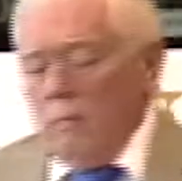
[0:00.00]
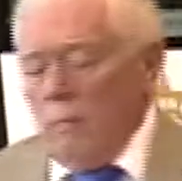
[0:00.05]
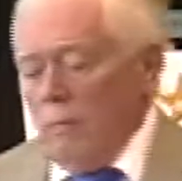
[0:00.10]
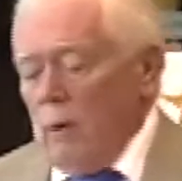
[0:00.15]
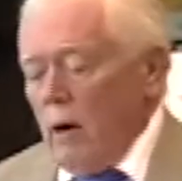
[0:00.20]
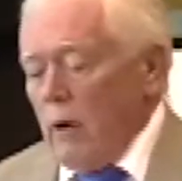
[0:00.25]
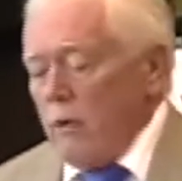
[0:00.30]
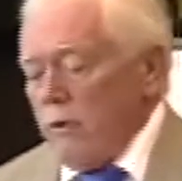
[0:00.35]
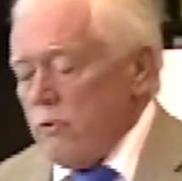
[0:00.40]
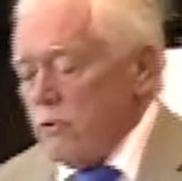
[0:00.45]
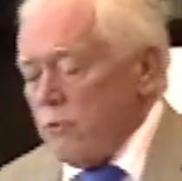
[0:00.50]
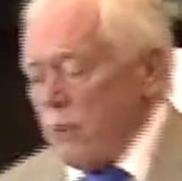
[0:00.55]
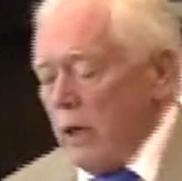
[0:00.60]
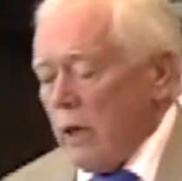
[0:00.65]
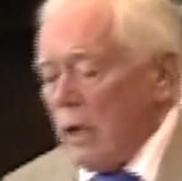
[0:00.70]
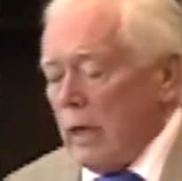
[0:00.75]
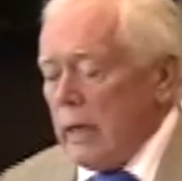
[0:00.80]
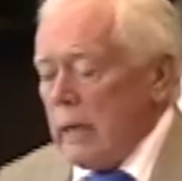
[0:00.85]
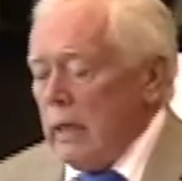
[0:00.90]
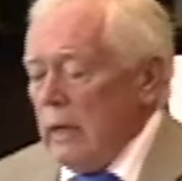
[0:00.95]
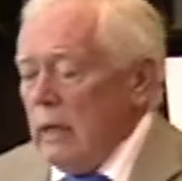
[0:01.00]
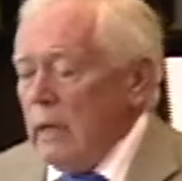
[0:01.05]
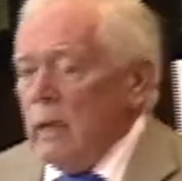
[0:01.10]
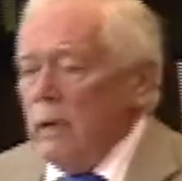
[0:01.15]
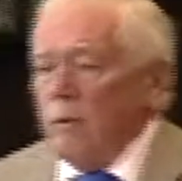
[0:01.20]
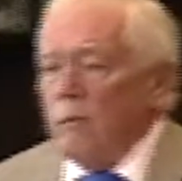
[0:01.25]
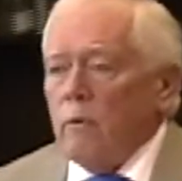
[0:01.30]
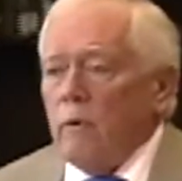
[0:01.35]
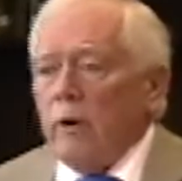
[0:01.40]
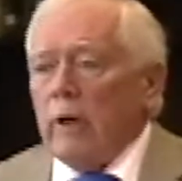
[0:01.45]
modern drilling,
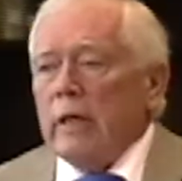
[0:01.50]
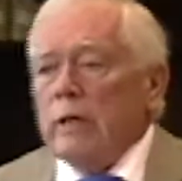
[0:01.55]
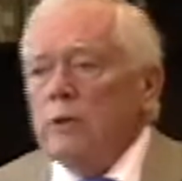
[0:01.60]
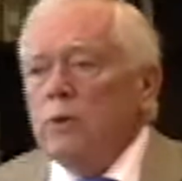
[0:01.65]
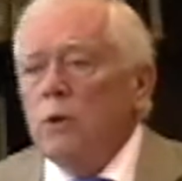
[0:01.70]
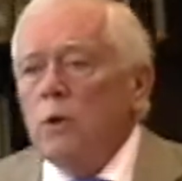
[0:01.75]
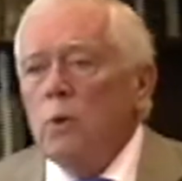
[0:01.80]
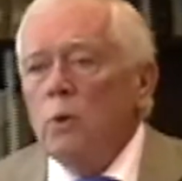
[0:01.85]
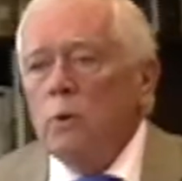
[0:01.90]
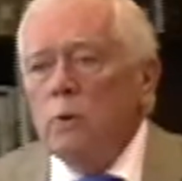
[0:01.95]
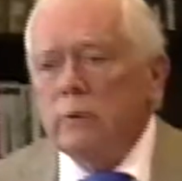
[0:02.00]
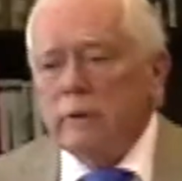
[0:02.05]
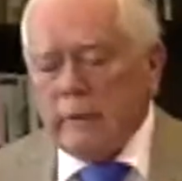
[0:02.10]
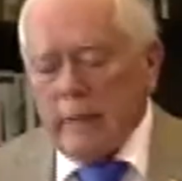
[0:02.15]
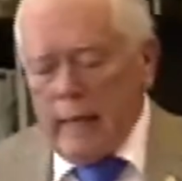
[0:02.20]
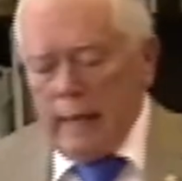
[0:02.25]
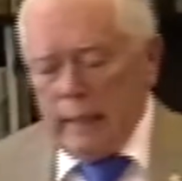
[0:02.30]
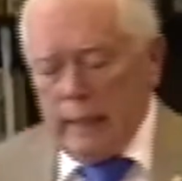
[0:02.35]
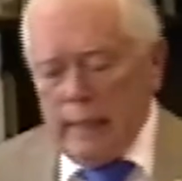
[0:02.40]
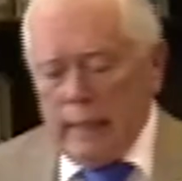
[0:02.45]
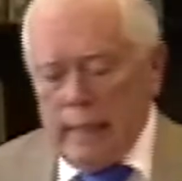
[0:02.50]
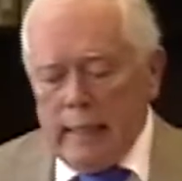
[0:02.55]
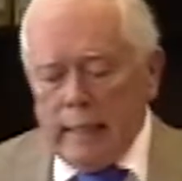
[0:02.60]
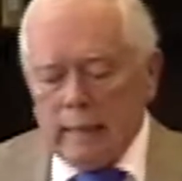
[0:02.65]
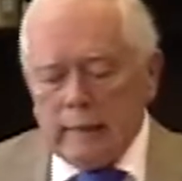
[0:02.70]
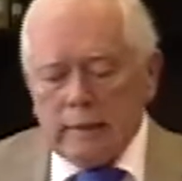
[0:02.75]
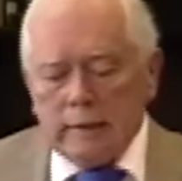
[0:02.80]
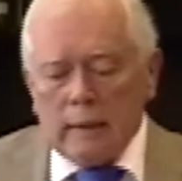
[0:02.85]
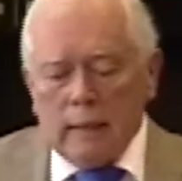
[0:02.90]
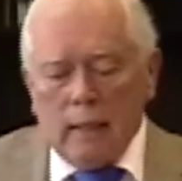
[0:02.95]
drilling tools, techniques.